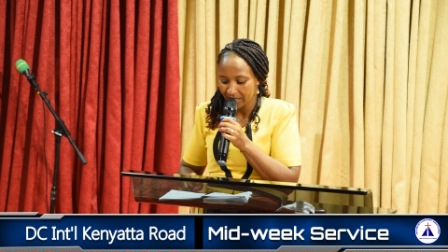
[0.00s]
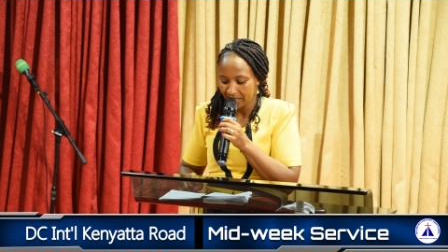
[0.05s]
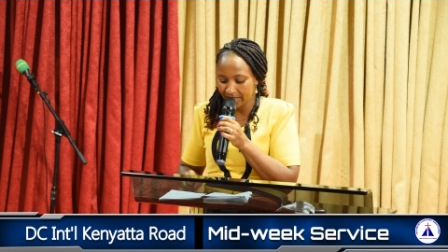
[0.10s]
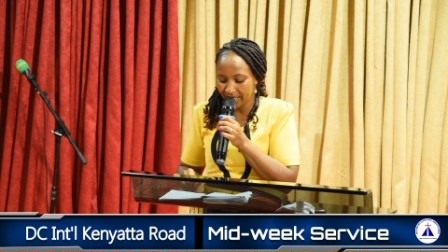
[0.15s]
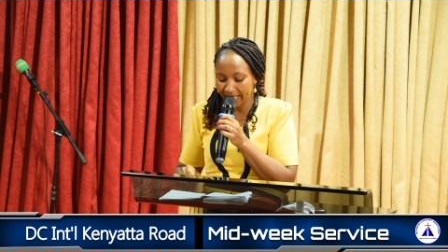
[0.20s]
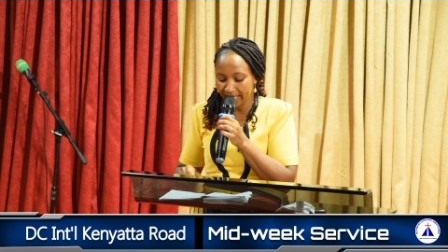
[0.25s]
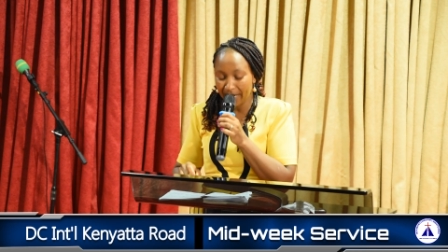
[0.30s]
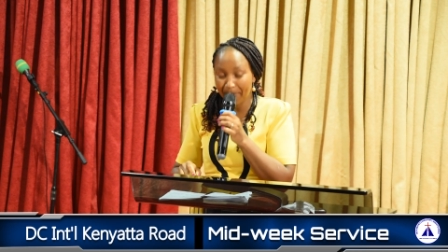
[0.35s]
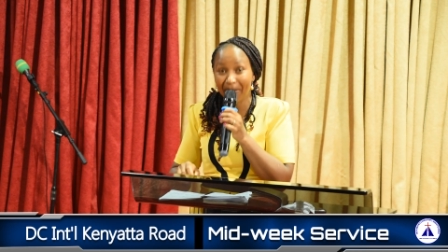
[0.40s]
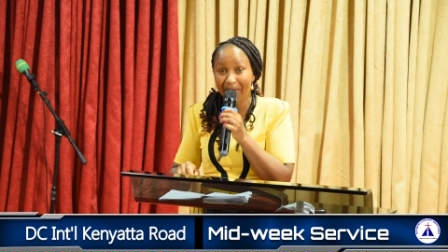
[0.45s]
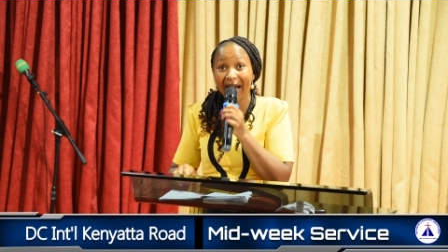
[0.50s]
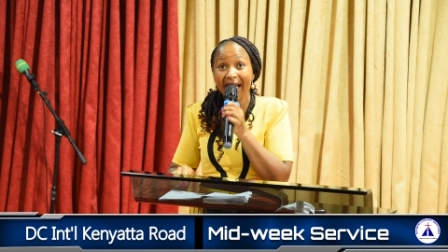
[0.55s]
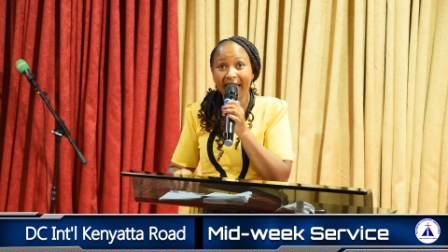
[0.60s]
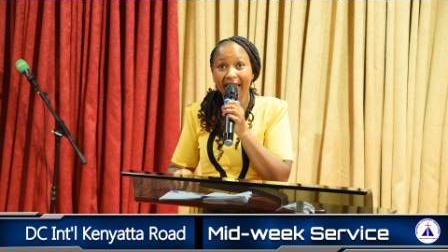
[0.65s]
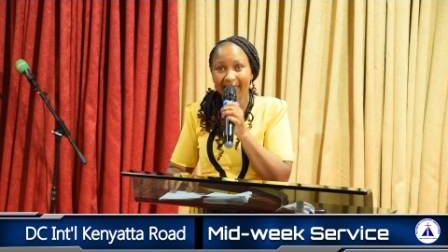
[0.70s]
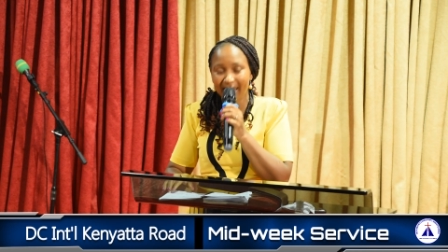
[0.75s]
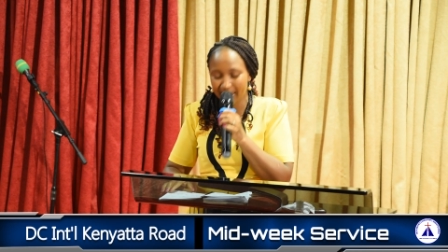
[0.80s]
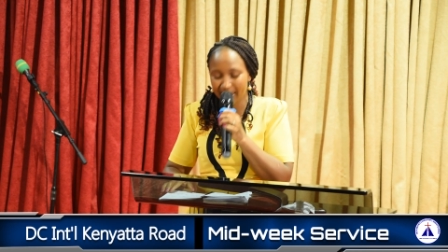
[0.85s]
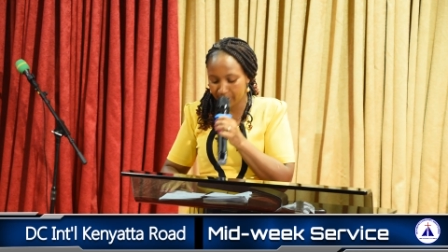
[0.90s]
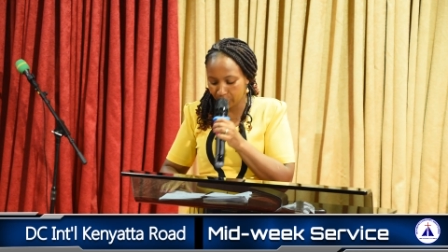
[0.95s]

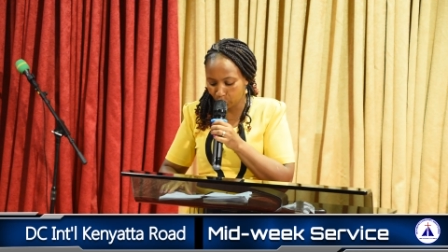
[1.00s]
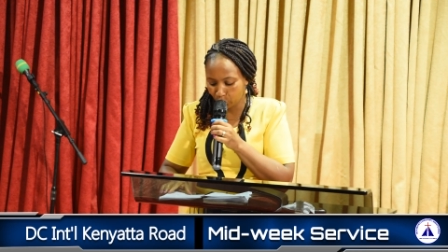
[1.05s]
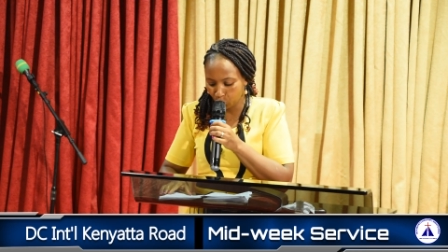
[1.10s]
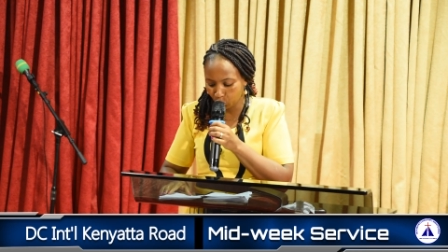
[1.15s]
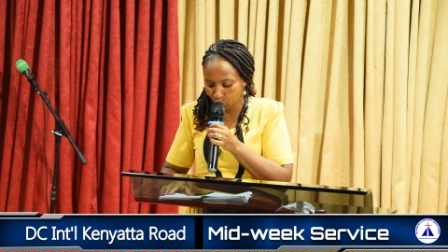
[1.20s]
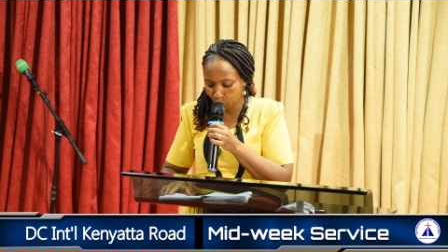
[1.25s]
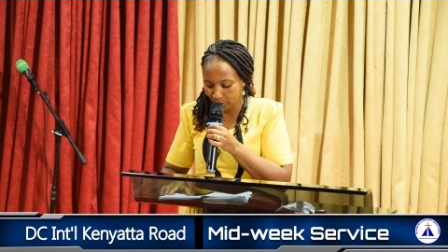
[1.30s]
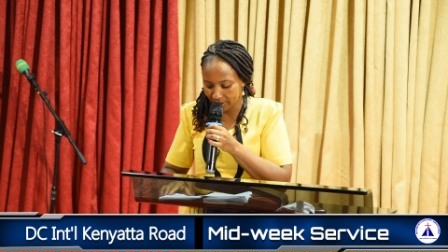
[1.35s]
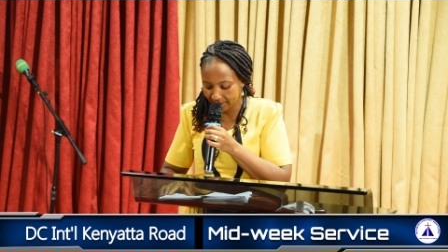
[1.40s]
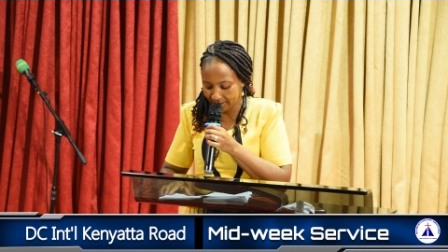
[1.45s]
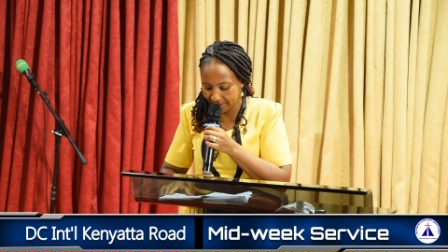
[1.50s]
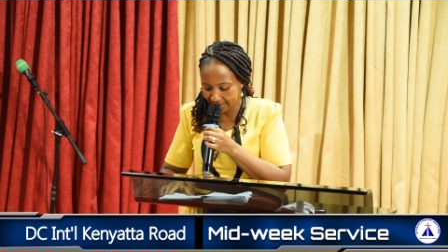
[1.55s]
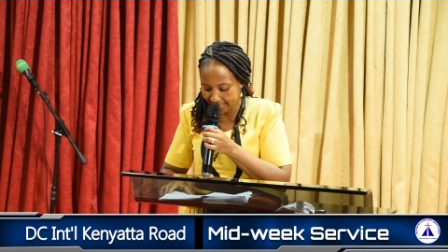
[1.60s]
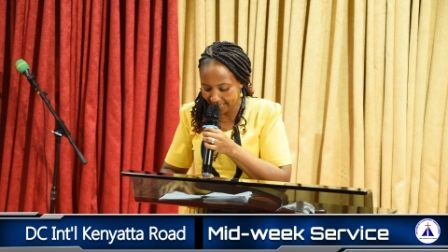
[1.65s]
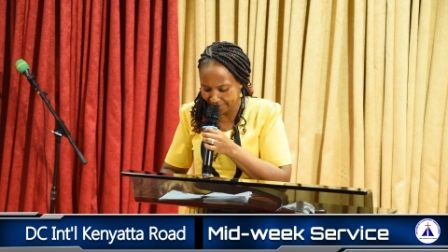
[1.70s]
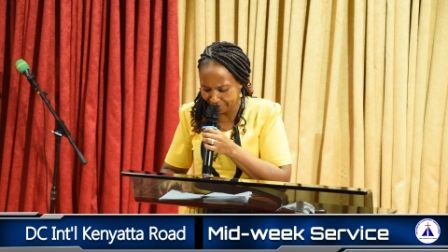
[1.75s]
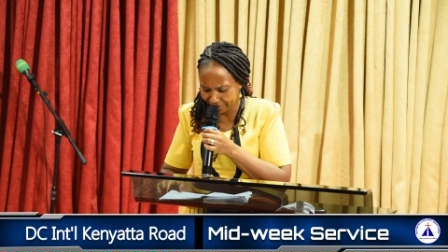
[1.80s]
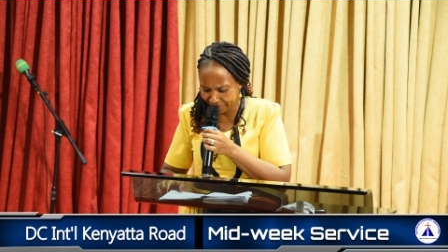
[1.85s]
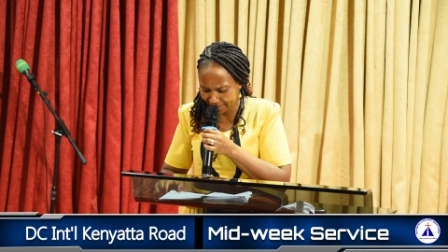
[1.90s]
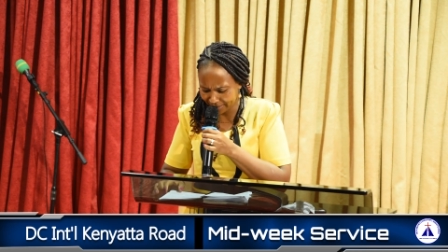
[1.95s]
jeremiah 32
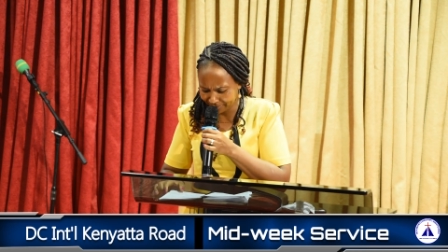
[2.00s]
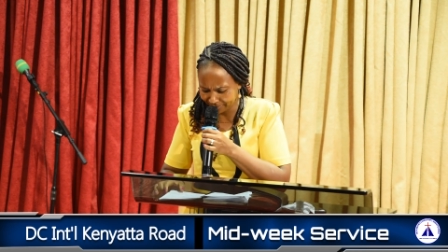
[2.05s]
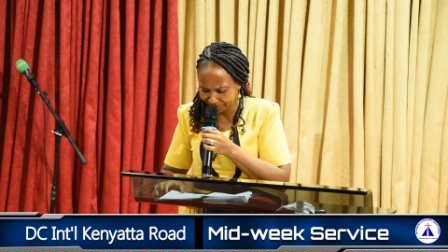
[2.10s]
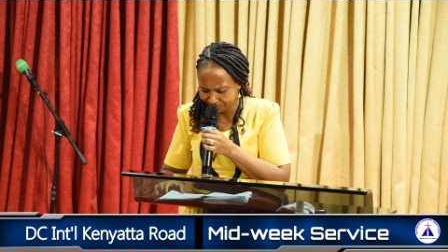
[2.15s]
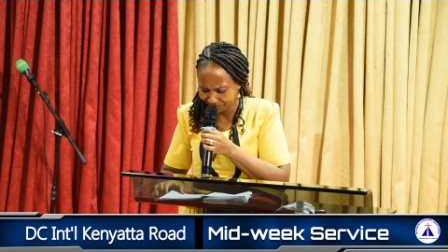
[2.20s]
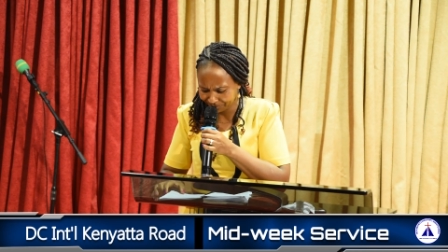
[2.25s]
27